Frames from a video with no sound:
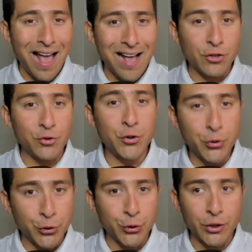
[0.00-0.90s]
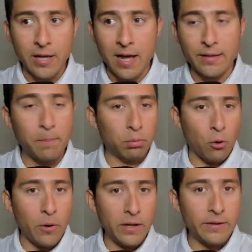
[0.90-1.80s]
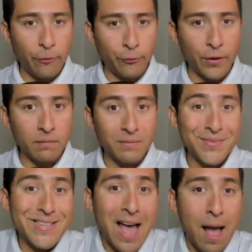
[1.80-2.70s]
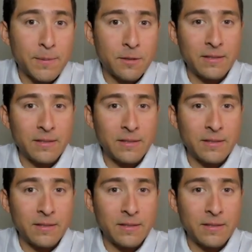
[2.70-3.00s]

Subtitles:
as users can deploy in different dApps,